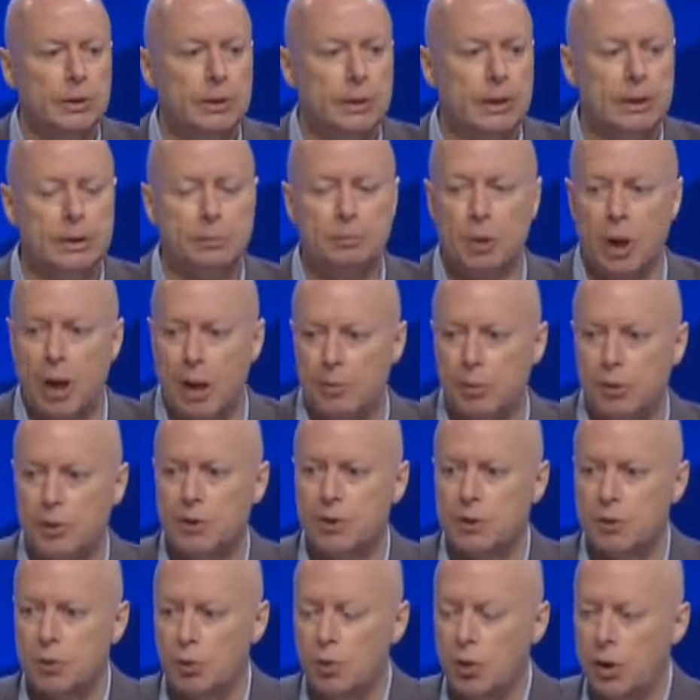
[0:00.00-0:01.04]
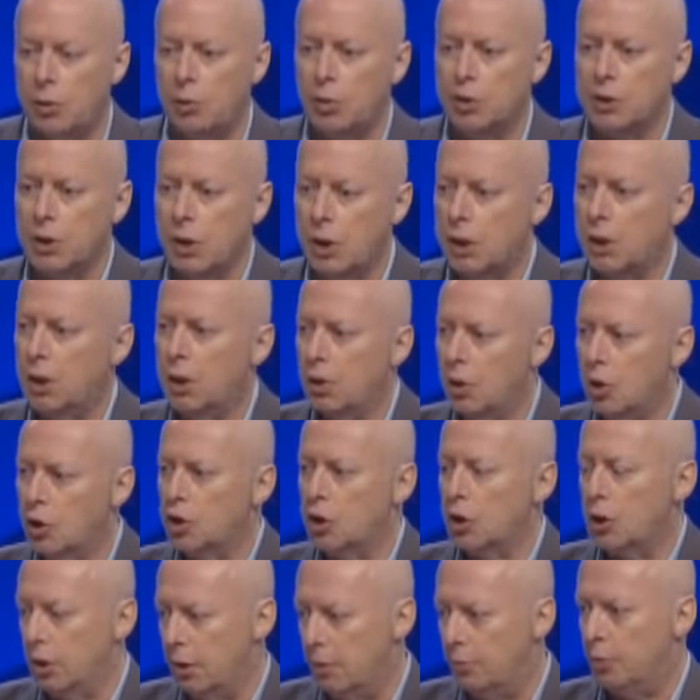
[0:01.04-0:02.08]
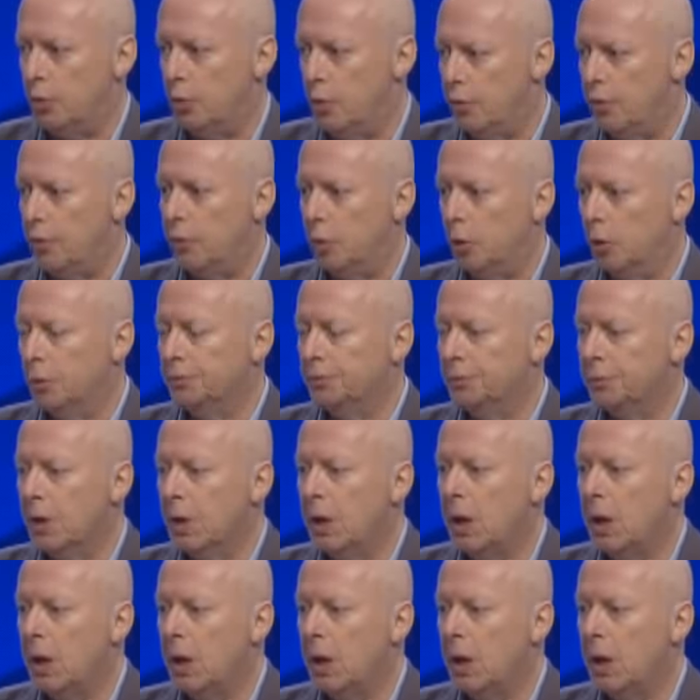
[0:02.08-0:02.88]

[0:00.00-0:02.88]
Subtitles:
that the Bible story was archaeologically provable.